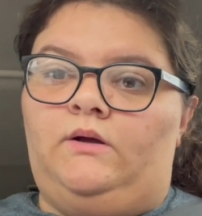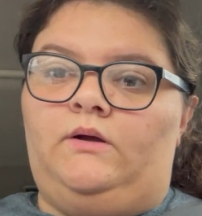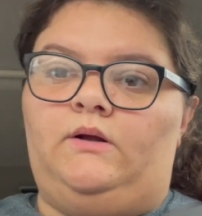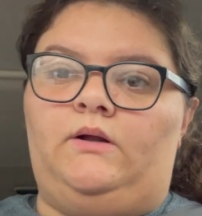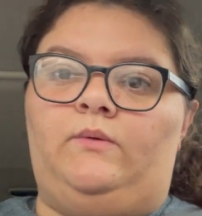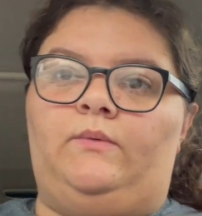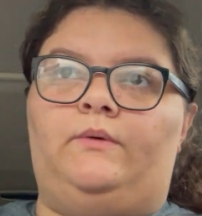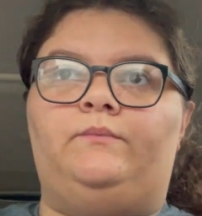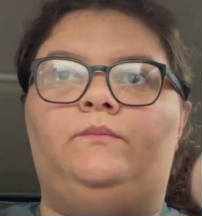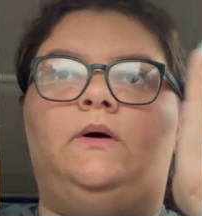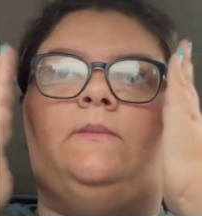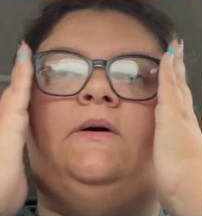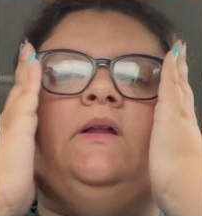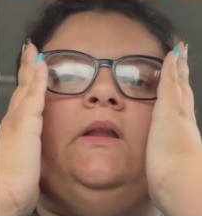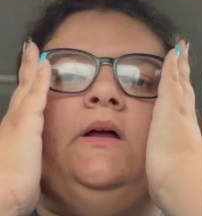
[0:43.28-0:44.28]
Anyway,
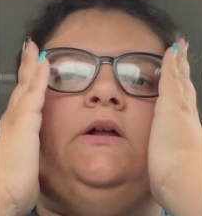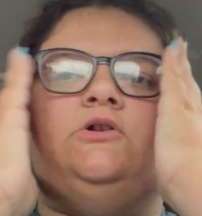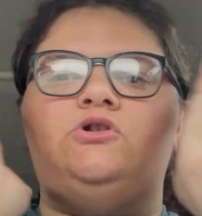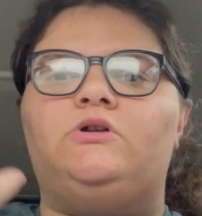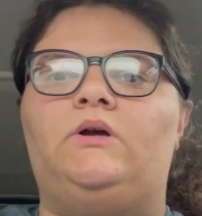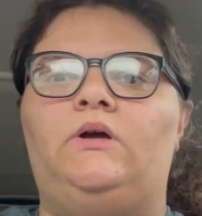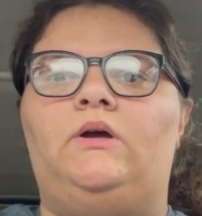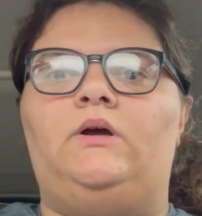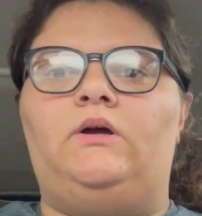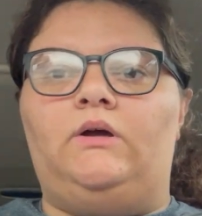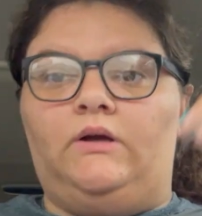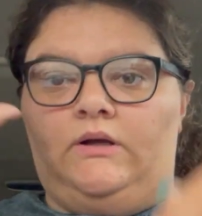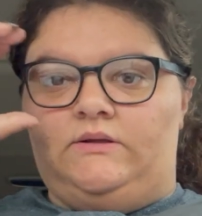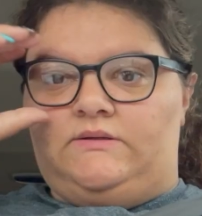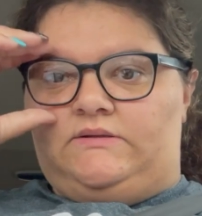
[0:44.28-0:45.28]
I'm on lunch.
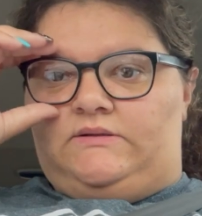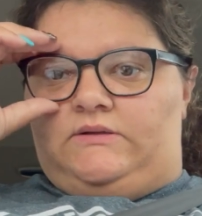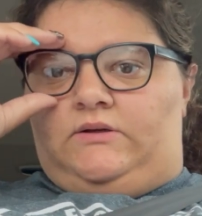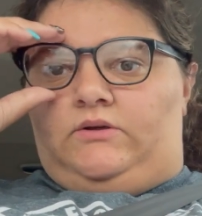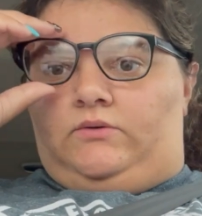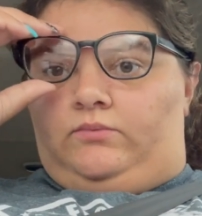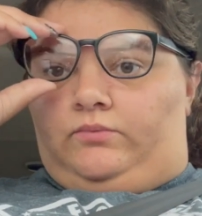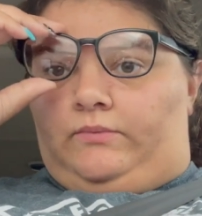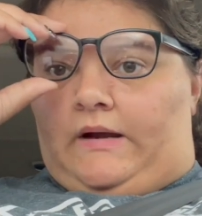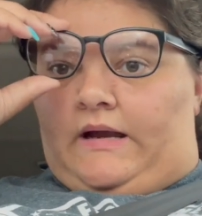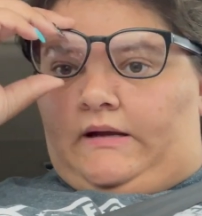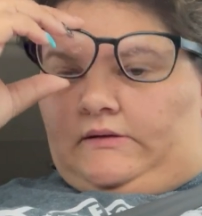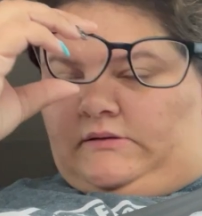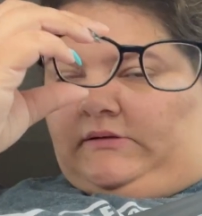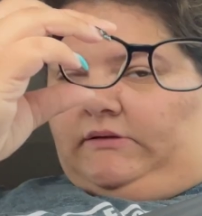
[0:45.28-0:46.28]
It's still
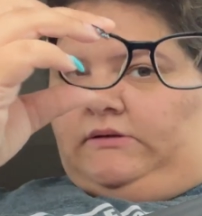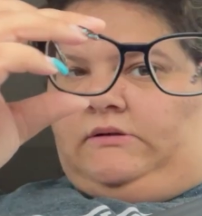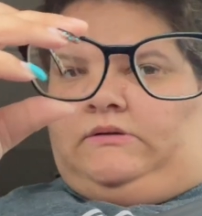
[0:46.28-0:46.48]
raining.